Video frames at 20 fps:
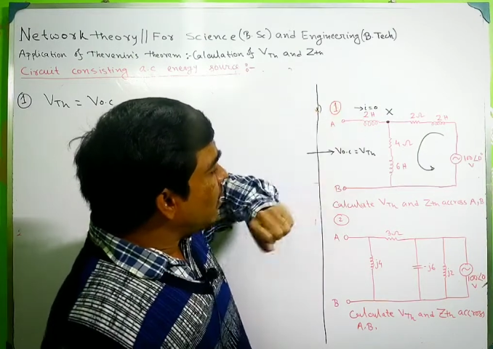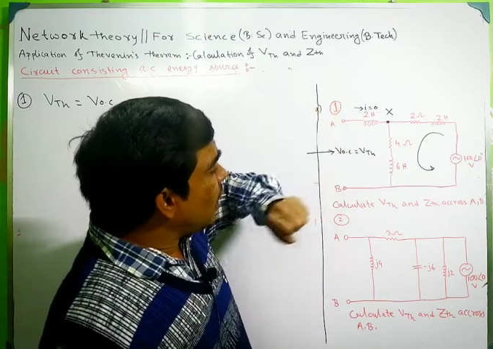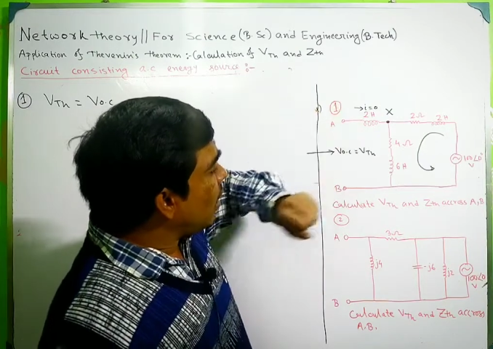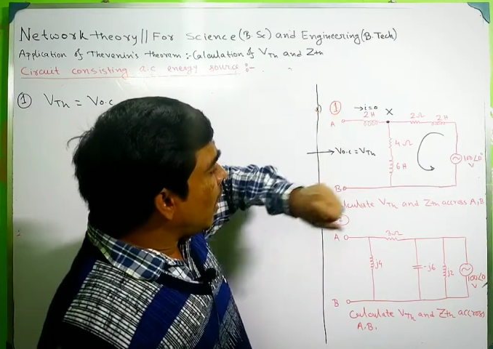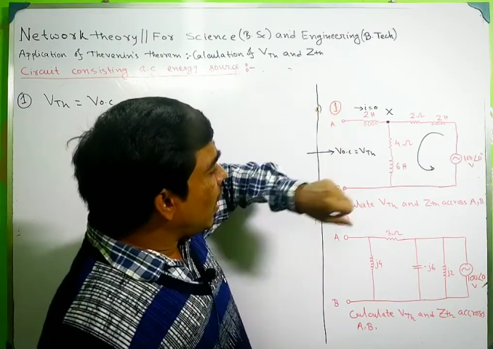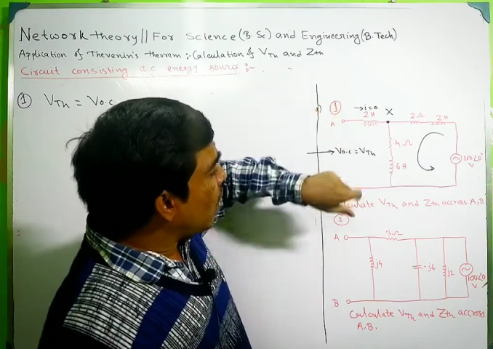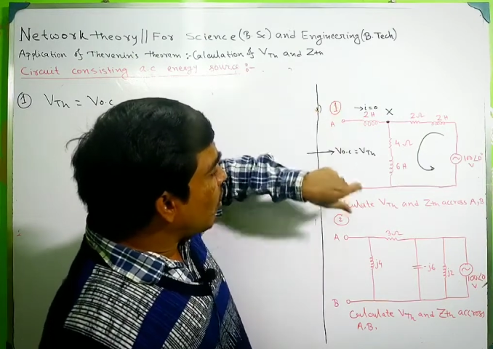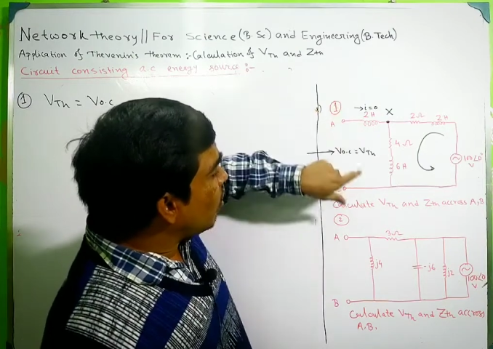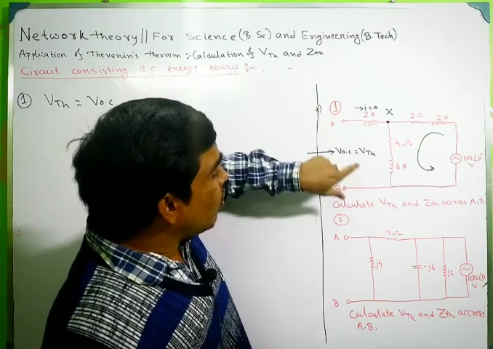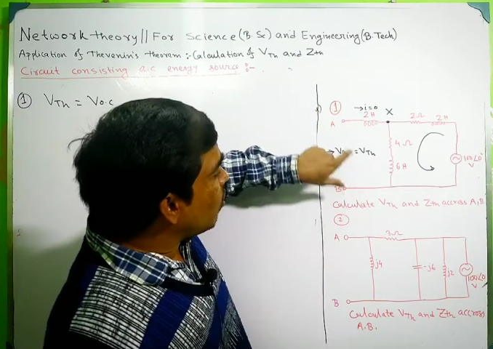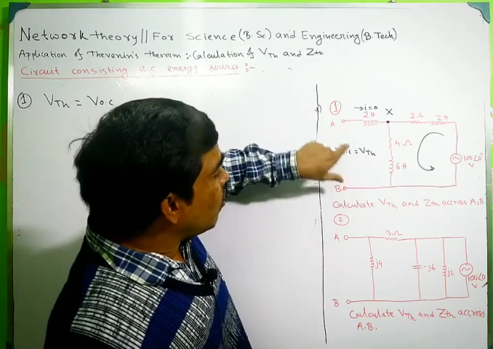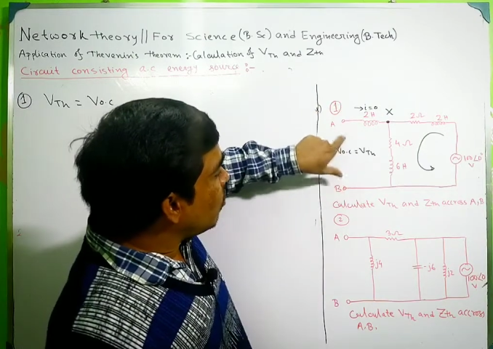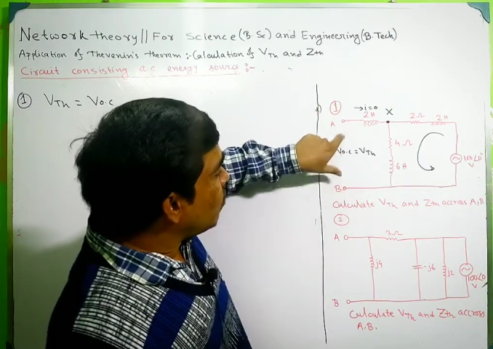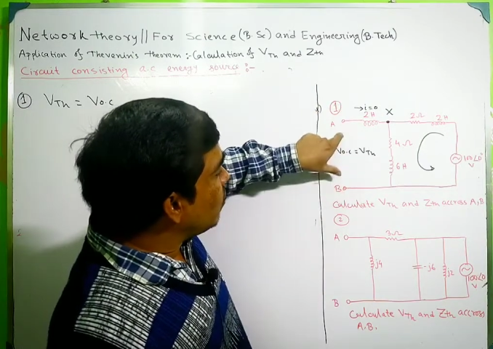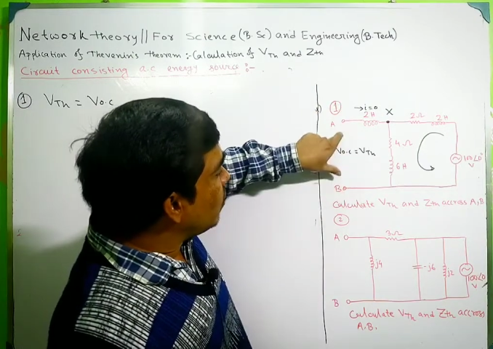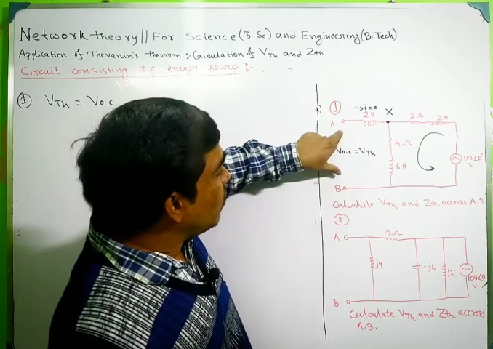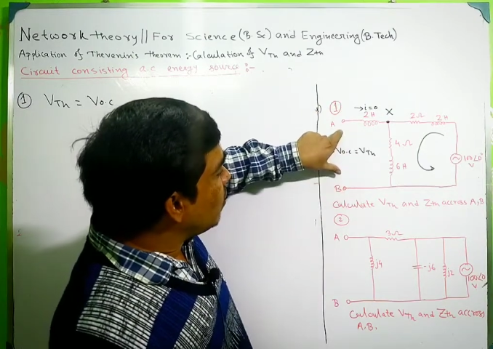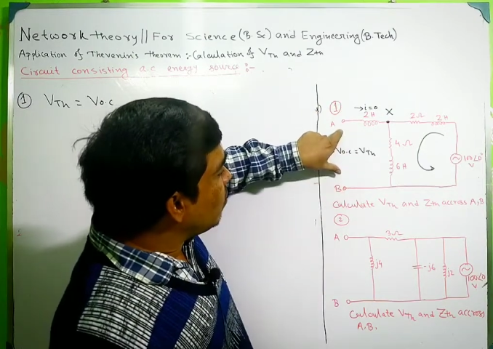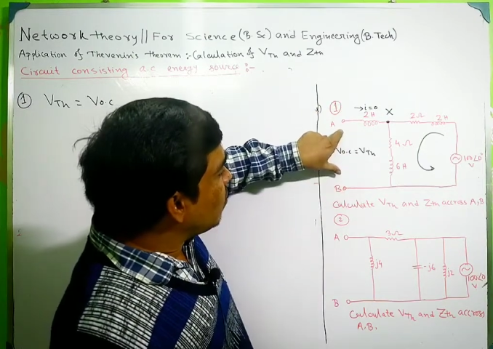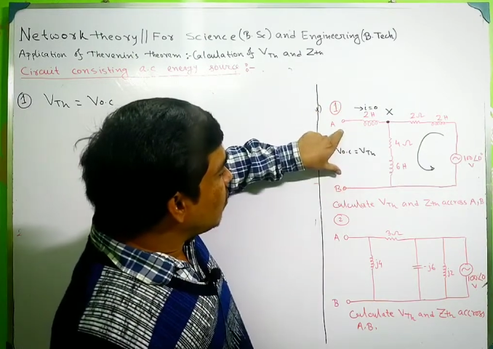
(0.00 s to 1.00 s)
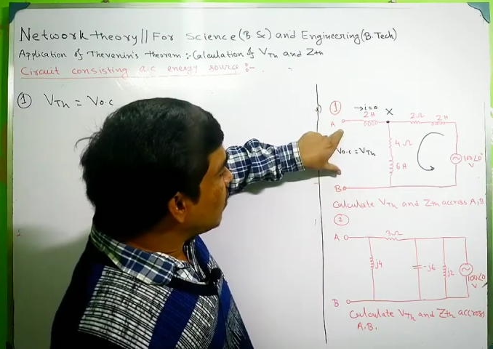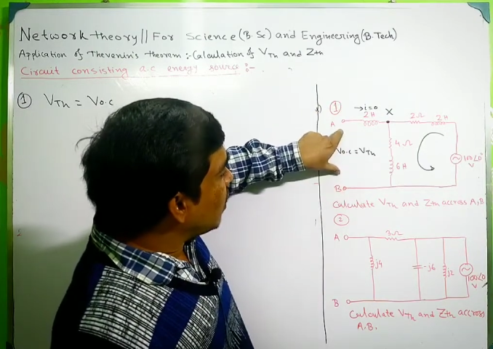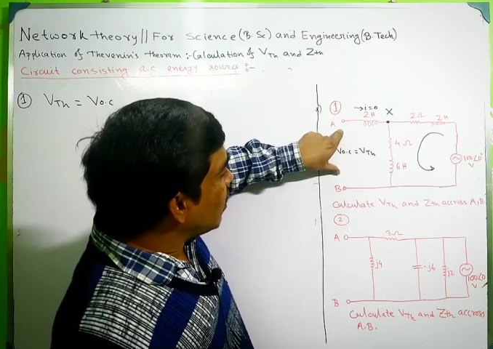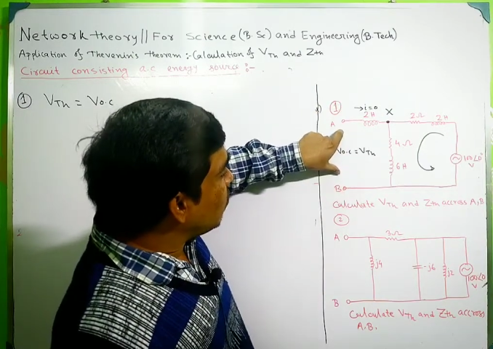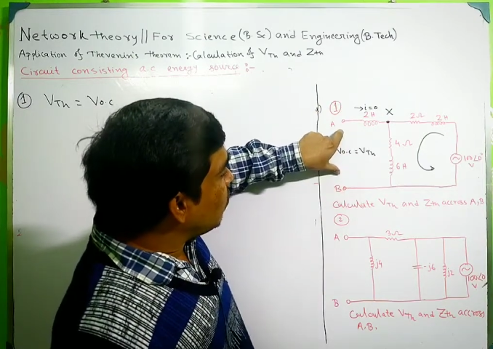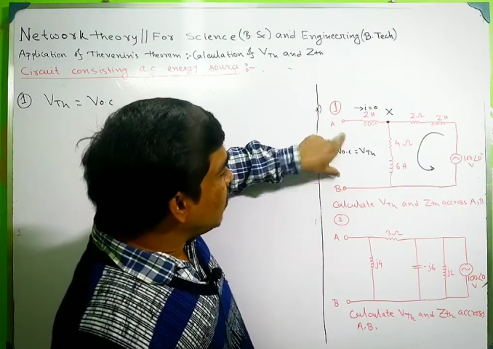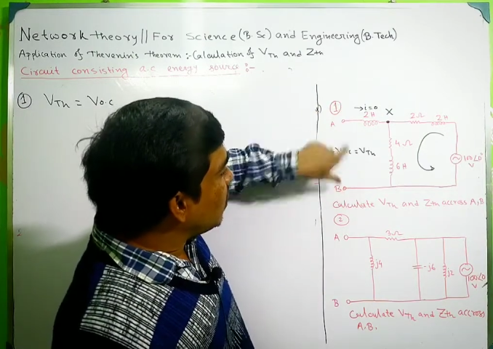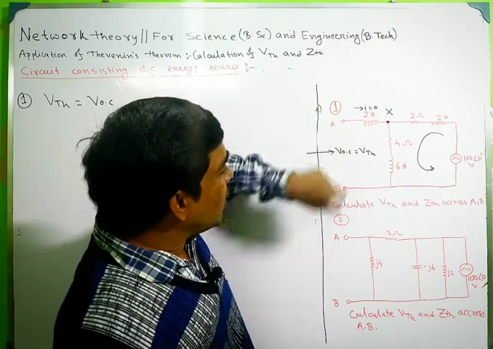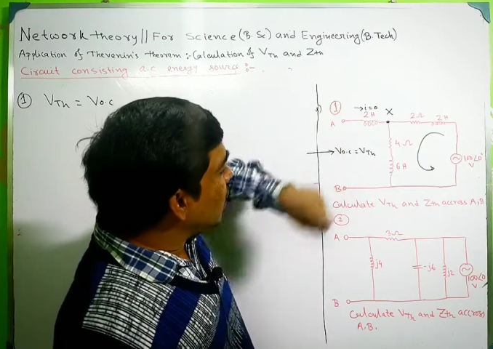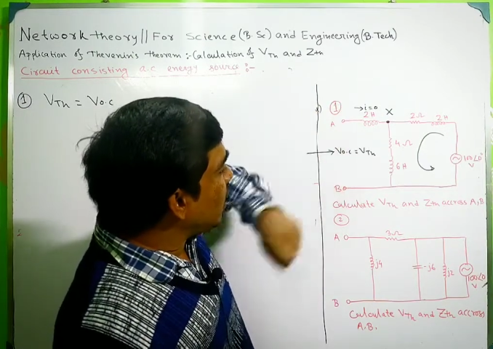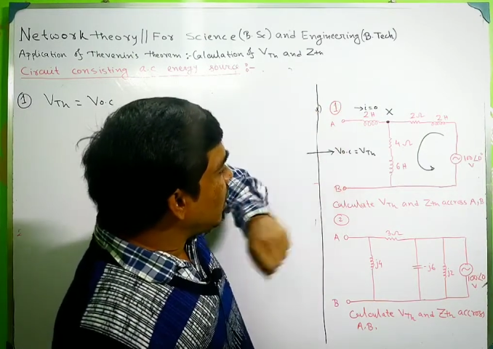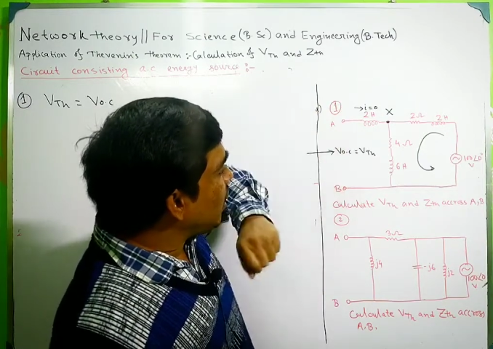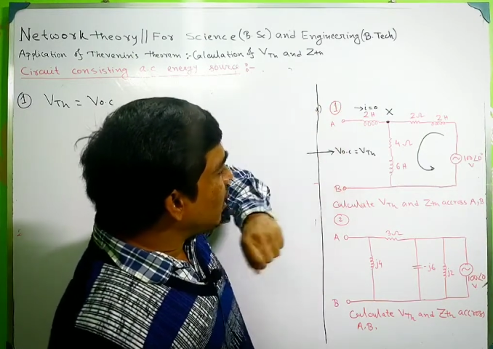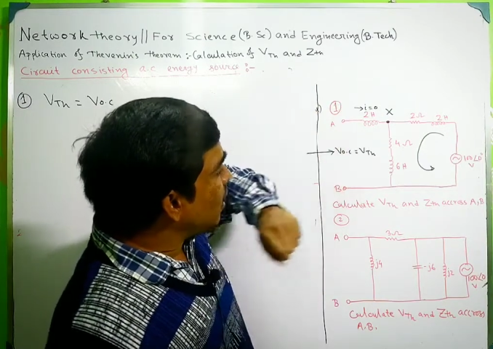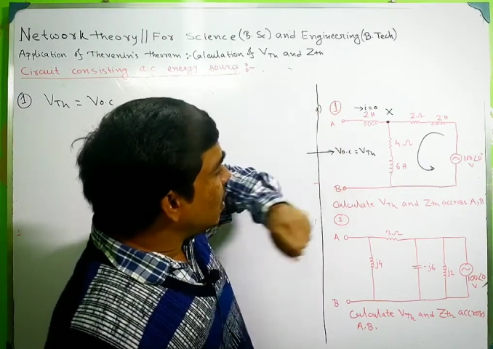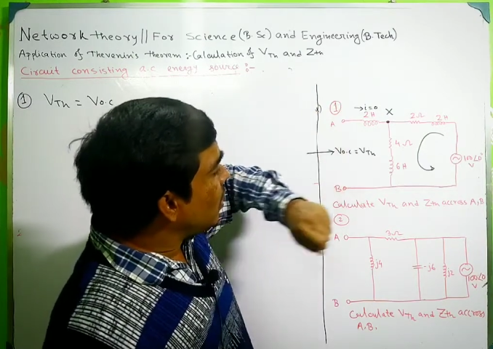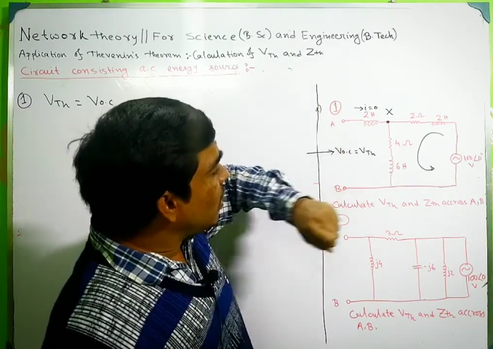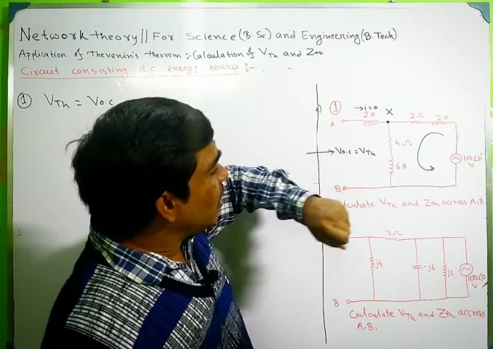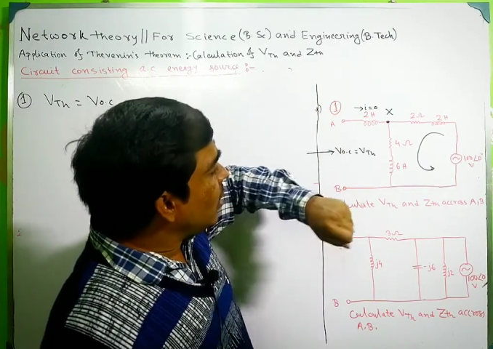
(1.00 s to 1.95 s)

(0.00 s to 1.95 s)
across this terminal